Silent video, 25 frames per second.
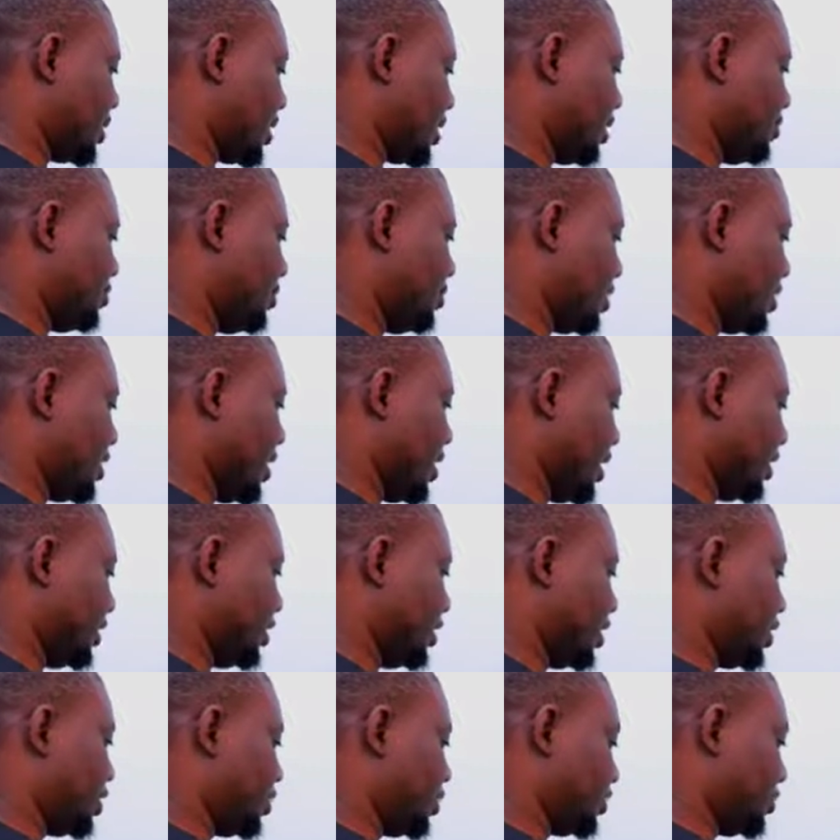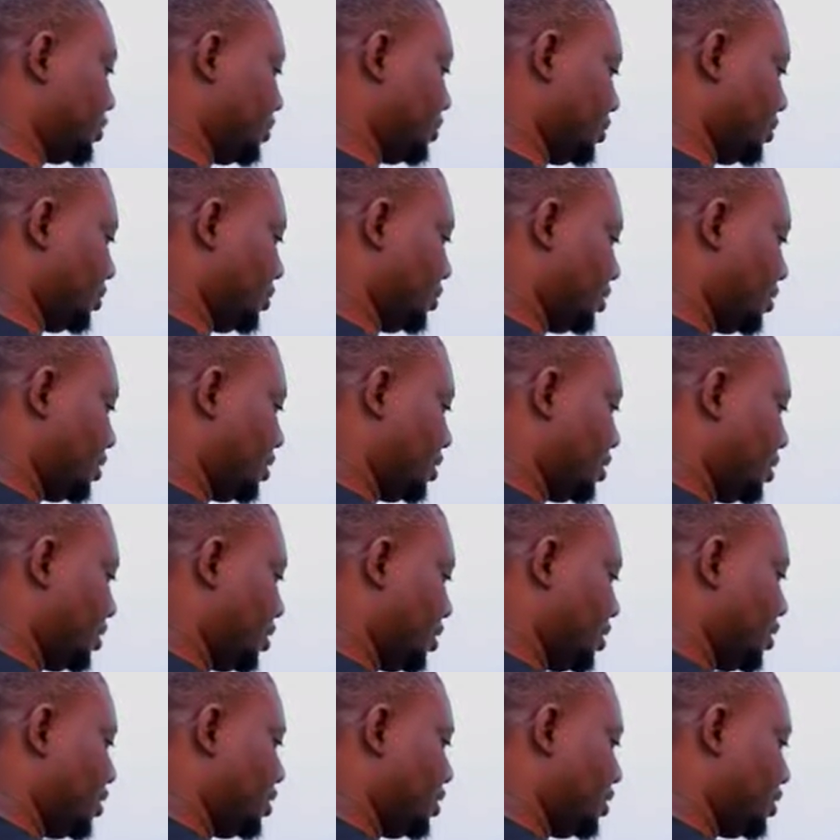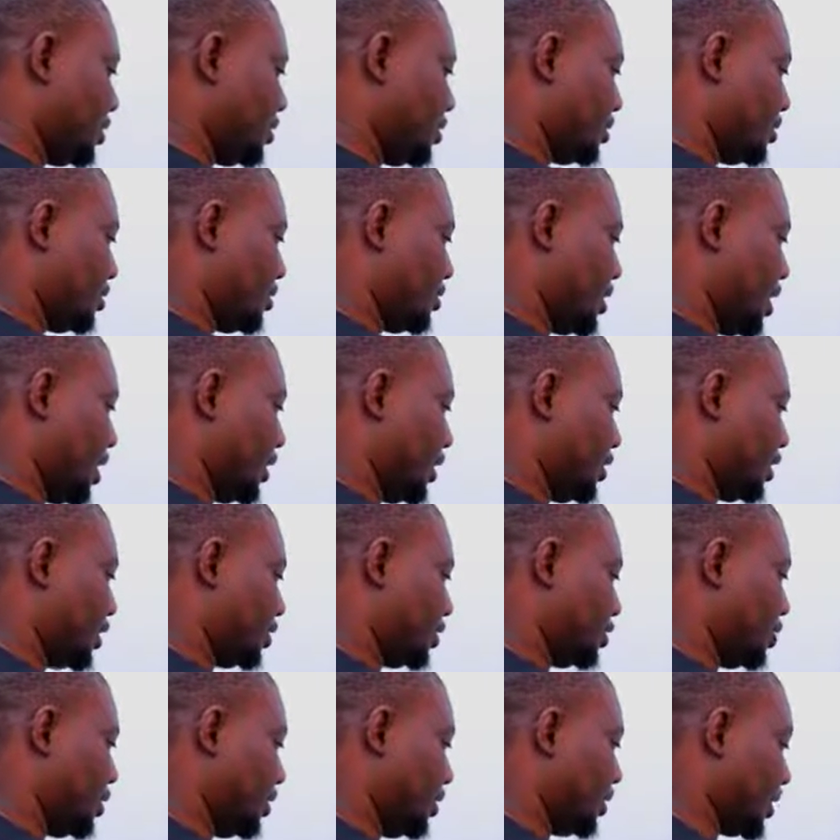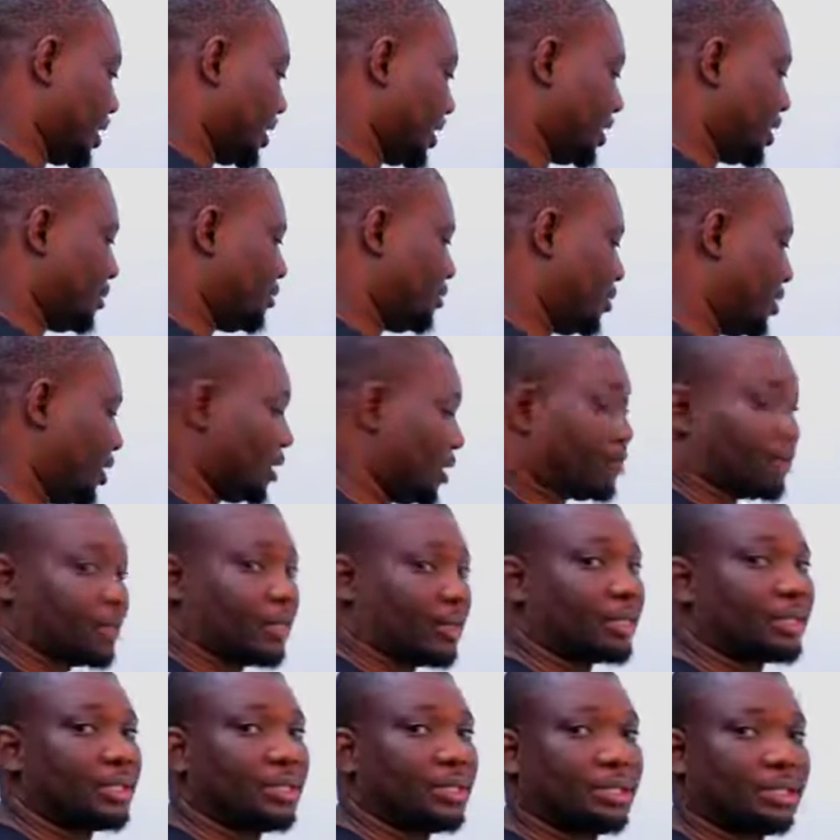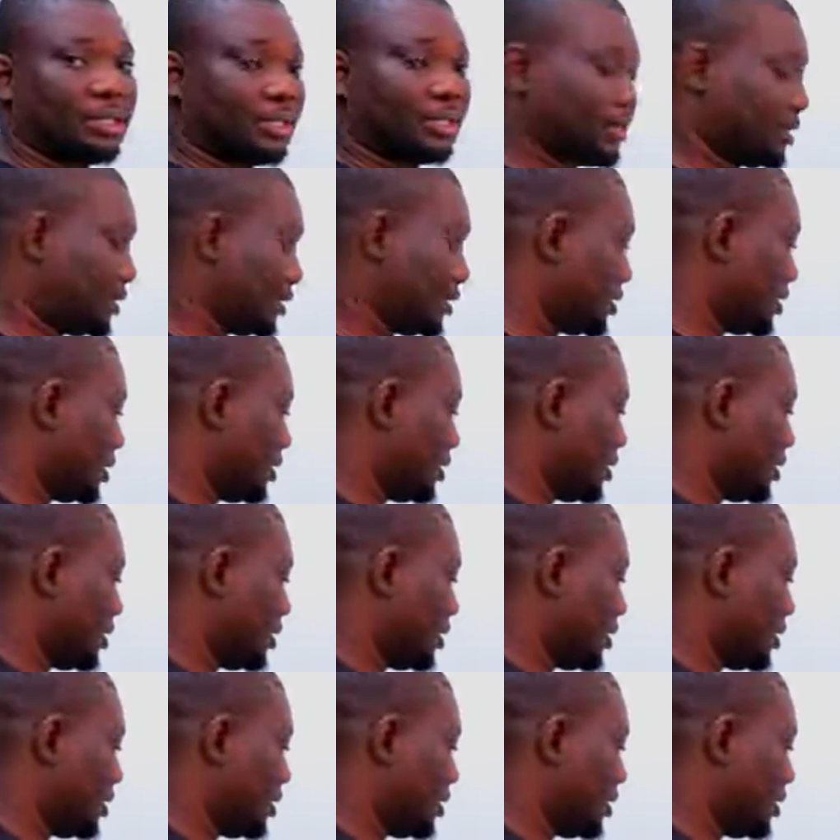can be digestion. Digestion is a catabolic process.